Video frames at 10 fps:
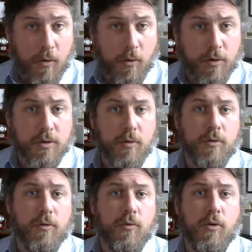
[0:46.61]
or it's
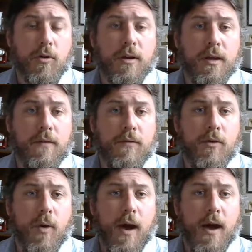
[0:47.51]
going to work if
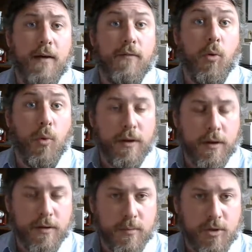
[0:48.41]
you have a
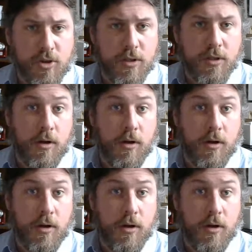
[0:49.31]
Windows machine.